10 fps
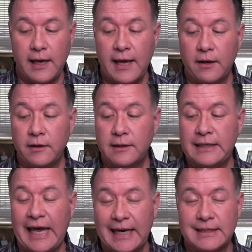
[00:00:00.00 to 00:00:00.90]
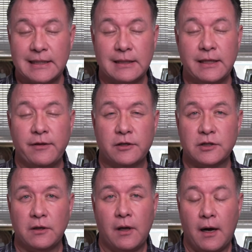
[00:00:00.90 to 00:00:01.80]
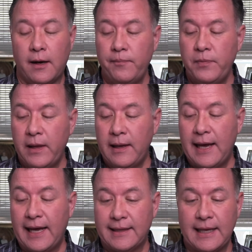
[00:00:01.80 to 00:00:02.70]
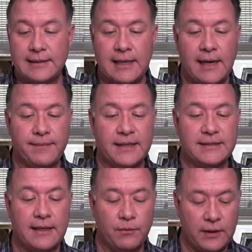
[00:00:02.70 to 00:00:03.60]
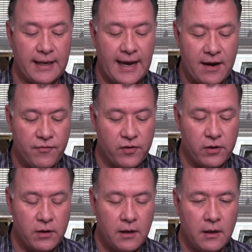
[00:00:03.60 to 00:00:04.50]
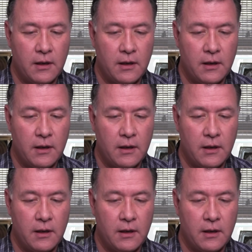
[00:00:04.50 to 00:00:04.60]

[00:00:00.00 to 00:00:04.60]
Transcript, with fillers: And technically, there's a law at that time that said whatever